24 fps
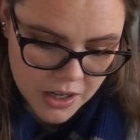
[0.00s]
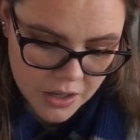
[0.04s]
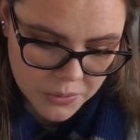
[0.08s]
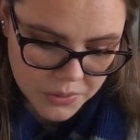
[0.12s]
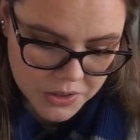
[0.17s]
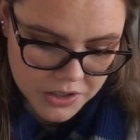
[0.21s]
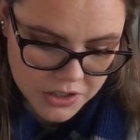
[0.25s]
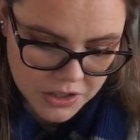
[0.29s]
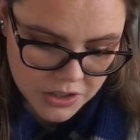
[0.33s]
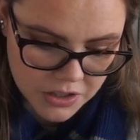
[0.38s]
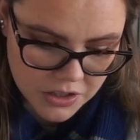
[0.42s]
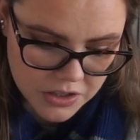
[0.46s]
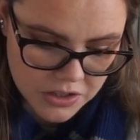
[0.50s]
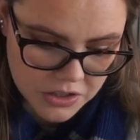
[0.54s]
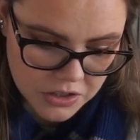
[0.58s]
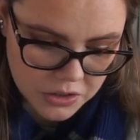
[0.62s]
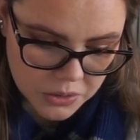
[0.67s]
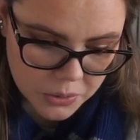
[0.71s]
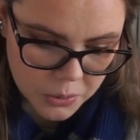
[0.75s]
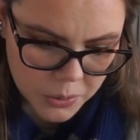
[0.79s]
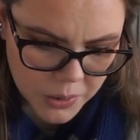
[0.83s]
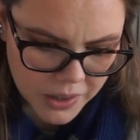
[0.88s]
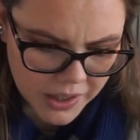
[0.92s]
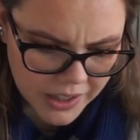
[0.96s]
What do you do?
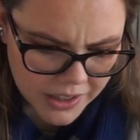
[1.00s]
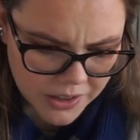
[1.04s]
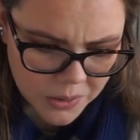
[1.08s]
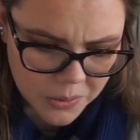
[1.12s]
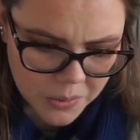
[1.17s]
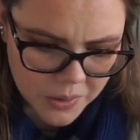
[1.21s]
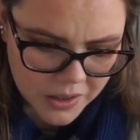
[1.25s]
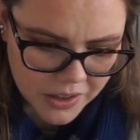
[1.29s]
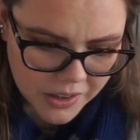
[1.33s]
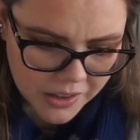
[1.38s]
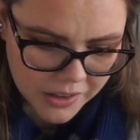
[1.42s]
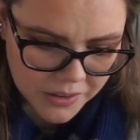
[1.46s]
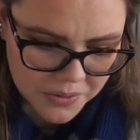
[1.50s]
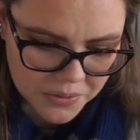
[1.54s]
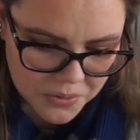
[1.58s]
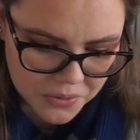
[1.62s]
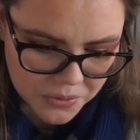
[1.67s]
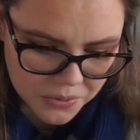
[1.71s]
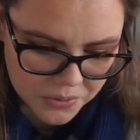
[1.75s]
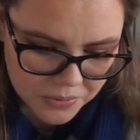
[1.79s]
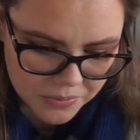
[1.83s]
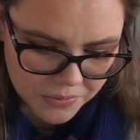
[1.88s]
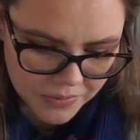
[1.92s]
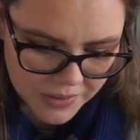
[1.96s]
Well, I don't want to,
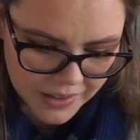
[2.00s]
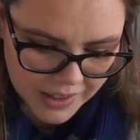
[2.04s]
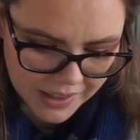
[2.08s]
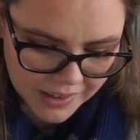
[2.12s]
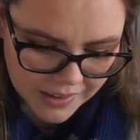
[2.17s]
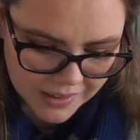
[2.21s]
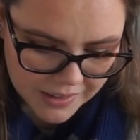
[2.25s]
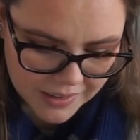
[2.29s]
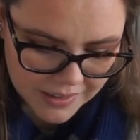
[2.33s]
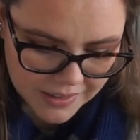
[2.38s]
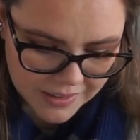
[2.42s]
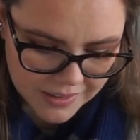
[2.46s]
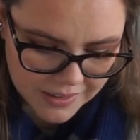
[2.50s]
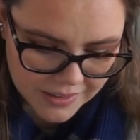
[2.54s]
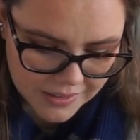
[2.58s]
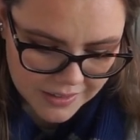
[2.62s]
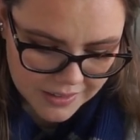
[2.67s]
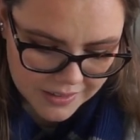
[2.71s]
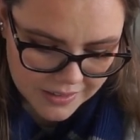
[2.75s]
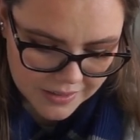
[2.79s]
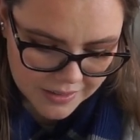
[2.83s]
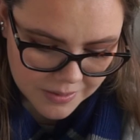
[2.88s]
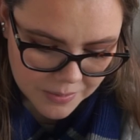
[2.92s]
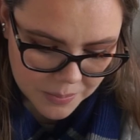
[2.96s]
like,
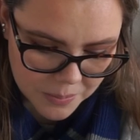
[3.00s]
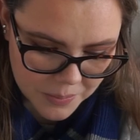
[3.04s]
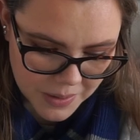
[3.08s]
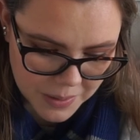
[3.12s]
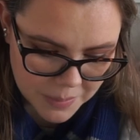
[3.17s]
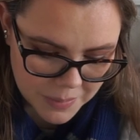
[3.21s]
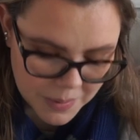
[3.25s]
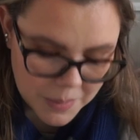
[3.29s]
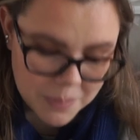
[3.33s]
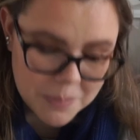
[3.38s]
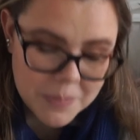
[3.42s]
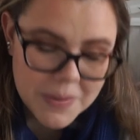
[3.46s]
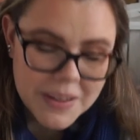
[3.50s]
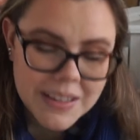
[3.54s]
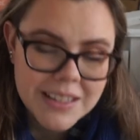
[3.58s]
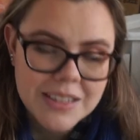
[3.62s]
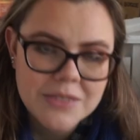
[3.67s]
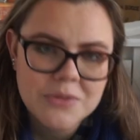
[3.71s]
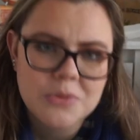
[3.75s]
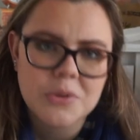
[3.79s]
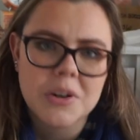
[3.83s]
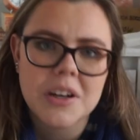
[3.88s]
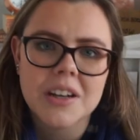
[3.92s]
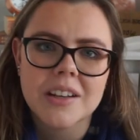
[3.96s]
make my
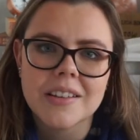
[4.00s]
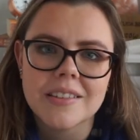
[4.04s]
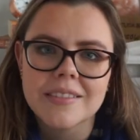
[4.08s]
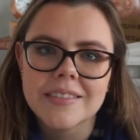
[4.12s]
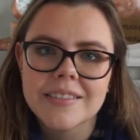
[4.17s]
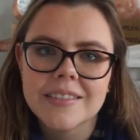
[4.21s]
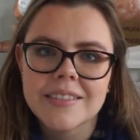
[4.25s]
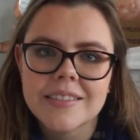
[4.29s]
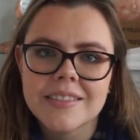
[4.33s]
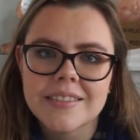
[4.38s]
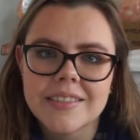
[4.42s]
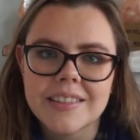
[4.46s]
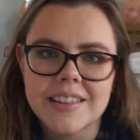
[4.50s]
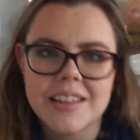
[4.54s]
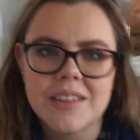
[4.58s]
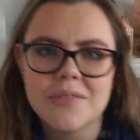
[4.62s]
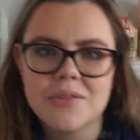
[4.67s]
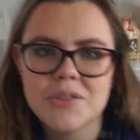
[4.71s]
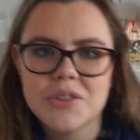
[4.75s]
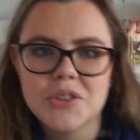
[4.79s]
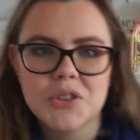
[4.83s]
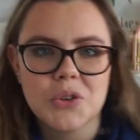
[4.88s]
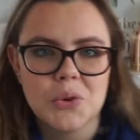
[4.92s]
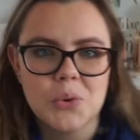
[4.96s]
best friend
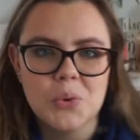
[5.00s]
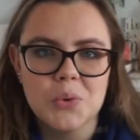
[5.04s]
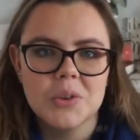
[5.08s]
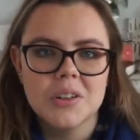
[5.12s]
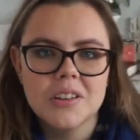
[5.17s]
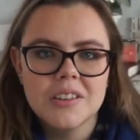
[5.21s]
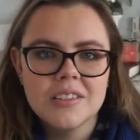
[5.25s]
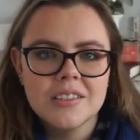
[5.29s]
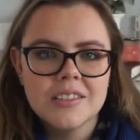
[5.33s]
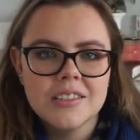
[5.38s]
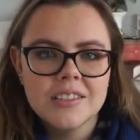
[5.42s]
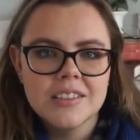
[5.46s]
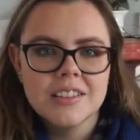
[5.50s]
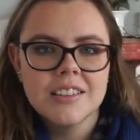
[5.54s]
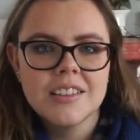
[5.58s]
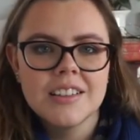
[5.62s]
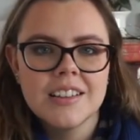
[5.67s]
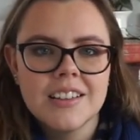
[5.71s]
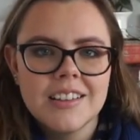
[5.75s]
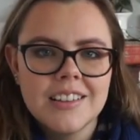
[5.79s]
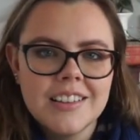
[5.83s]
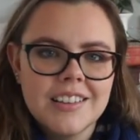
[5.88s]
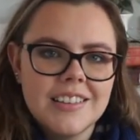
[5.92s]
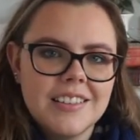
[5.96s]
leave school.
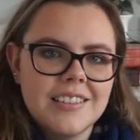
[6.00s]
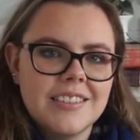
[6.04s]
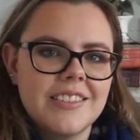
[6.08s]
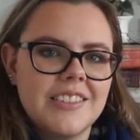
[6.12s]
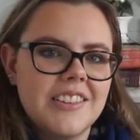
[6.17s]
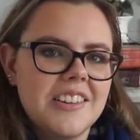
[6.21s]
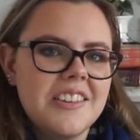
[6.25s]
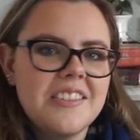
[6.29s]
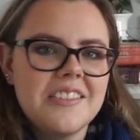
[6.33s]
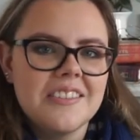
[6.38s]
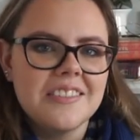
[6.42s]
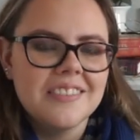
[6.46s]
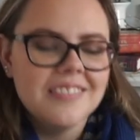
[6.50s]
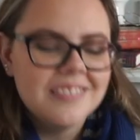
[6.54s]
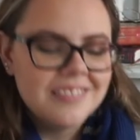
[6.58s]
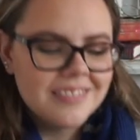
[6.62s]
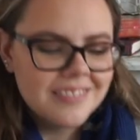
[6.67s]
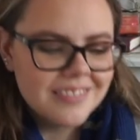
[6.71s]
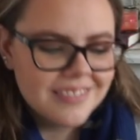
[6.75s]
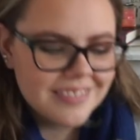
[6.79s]
Oh.